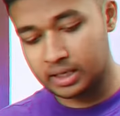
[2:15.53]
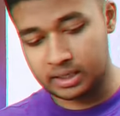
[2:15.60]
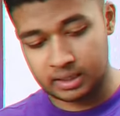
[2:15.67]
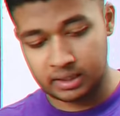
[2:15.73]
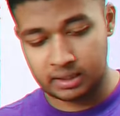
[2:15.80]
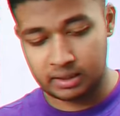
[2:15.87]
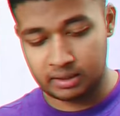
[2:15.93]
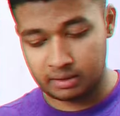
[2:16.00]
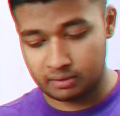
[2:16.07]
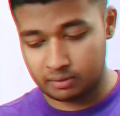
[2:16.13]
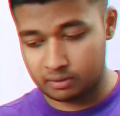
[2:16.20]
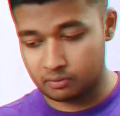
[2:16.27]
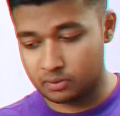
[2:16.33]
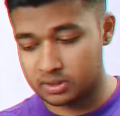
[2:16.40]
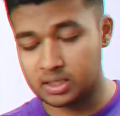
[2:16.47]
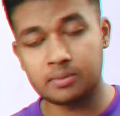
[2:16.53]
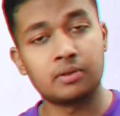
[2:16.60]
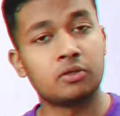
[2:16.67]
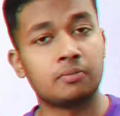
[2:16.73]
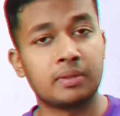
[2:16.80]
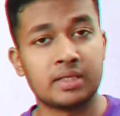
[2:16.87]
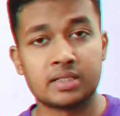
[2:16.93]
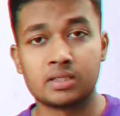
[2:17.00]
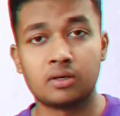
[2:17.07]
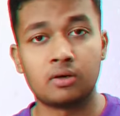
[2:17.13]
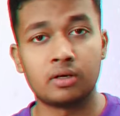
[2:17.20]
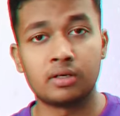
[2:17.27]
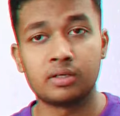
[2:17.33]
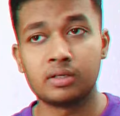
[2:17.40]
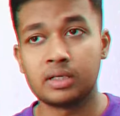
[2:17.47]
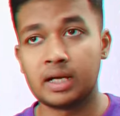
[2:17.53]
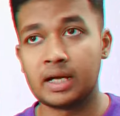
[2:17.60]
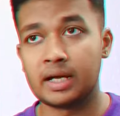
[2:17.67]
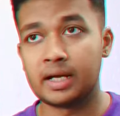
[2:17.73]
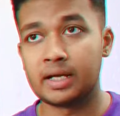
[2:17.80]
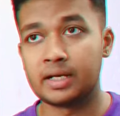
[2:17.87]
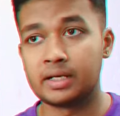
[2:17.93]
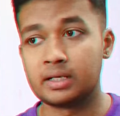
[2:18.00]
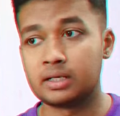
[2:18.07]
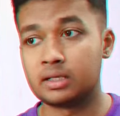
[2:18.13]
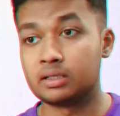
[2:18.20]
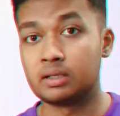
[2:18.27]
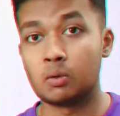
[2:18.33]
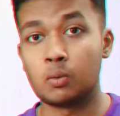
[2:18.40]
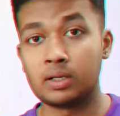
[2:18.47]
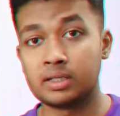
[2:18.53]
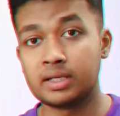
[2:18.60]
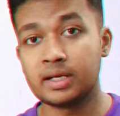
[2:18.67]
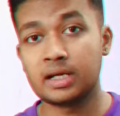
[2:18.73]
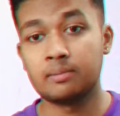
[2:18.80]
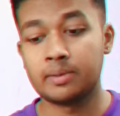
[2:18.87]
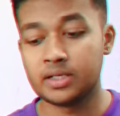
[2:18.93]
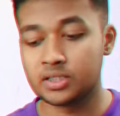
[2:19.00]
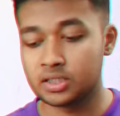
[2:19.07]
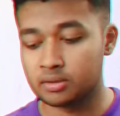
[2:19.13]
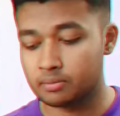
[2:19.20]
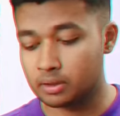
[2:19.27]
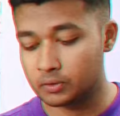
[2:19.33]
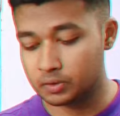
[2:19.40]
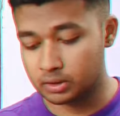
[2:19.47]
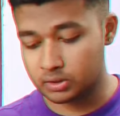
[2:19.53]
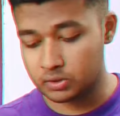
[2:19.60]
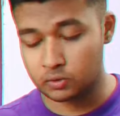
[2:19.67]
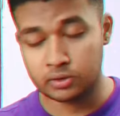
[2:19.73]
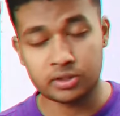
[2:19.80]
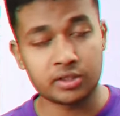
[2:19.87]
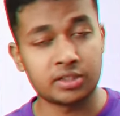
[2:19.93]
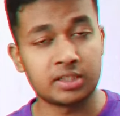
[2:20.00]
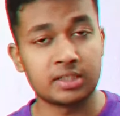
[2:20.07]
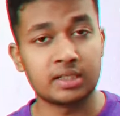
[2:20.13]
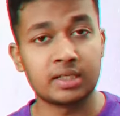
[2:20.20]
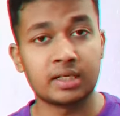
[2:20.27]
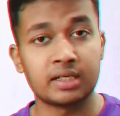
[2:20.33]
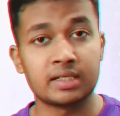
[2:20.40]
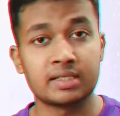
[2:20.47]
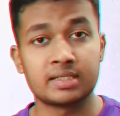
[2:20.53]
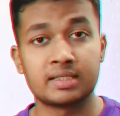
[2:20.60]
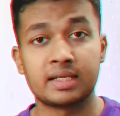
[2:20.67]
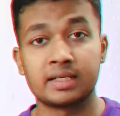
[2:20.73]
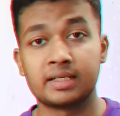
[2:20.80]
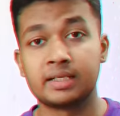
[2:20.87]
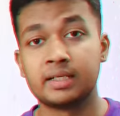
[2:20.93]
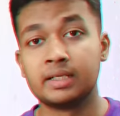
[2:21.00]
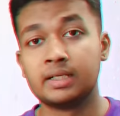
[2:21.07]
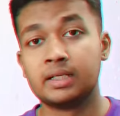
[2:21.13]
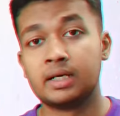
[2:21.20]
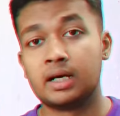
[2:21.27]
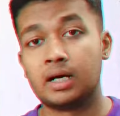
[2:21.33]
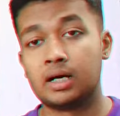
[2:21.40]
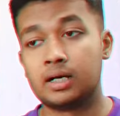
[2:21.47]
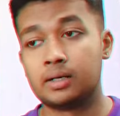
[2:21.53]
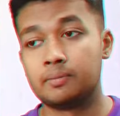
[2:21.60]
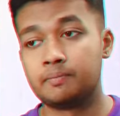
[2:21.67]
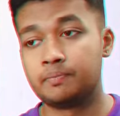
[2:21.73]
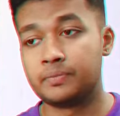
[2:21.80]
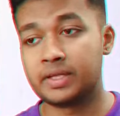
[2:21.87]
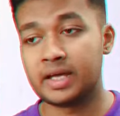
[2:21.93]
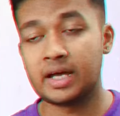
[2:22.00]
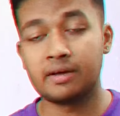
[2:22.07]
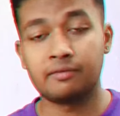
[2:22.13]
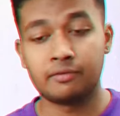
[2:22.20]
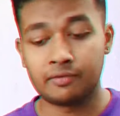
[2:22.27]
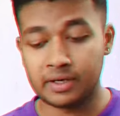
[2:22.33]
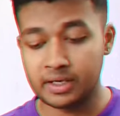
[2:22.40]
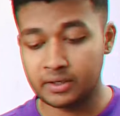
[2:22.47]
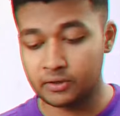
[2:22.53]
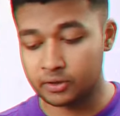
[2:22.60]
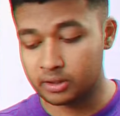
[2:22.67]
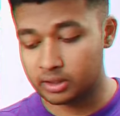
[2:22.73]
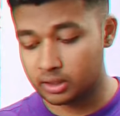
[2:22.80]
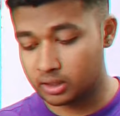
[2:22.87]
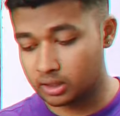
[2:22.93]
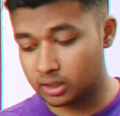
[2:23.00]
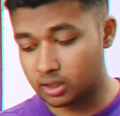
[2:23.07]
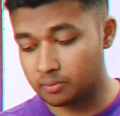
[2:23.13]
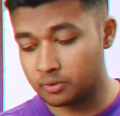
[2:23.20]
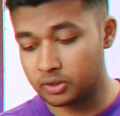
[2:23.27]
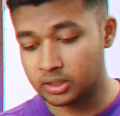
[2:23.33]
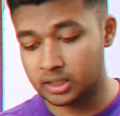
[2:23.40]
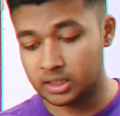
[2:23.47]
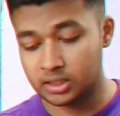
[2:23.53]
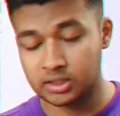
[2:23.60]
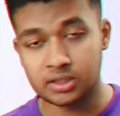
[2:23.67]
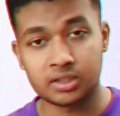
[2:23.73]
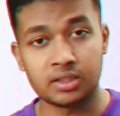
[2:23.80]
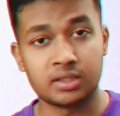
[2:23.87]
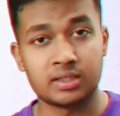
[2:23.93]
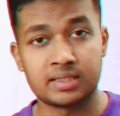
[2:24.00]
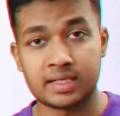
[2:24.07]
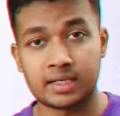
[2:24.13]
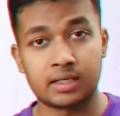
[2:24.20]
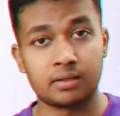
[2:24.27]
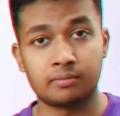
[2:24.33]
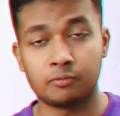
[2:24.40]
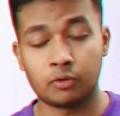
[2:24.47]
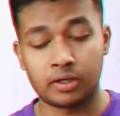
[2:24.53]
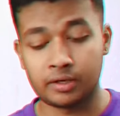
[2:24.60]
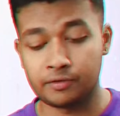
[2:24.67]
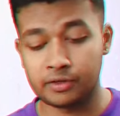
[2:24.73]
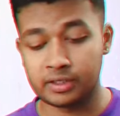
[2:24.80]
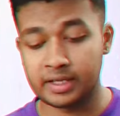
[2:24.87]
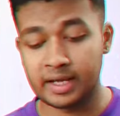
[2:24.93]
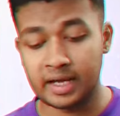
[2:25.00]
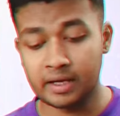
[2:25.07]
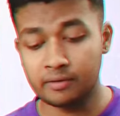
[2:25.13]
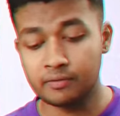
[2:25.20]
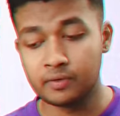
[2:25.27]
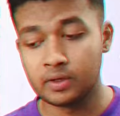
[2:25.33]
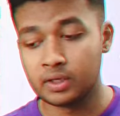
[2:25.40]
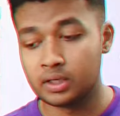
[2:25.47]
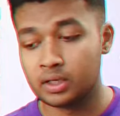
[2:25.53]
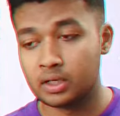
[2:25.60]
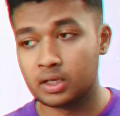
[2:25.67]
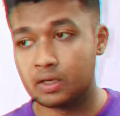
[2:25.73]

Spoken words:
I was able to place the order. And one thing I'll mention about Soul Search India is that they have a very good communication setup. Whatever they have,